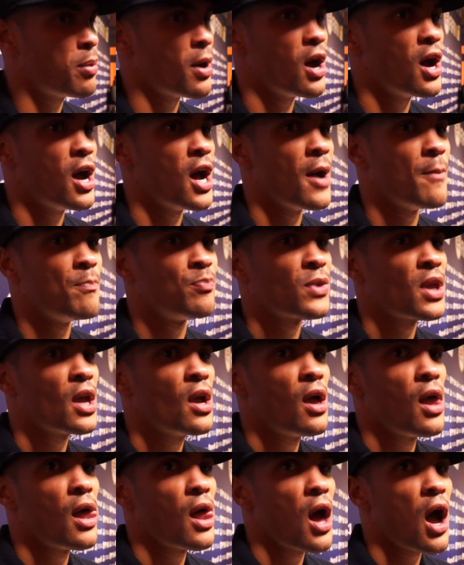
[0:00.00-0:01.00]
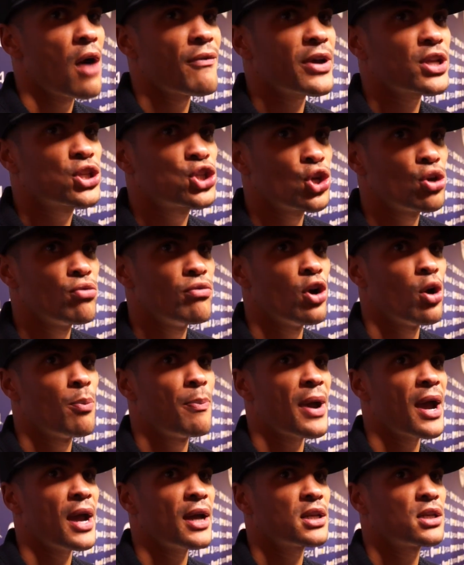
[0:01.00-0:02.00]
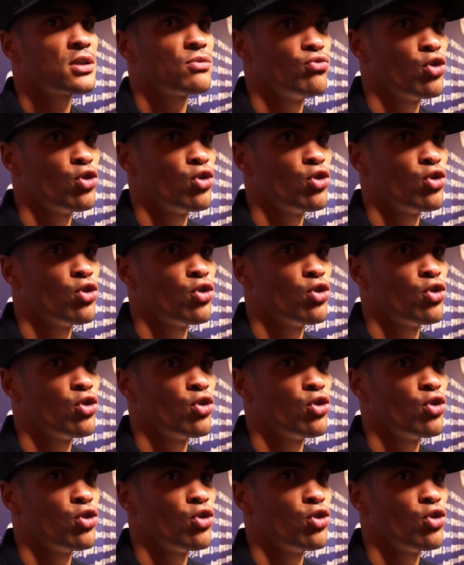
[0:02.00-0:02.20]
But um, I've had two real bad,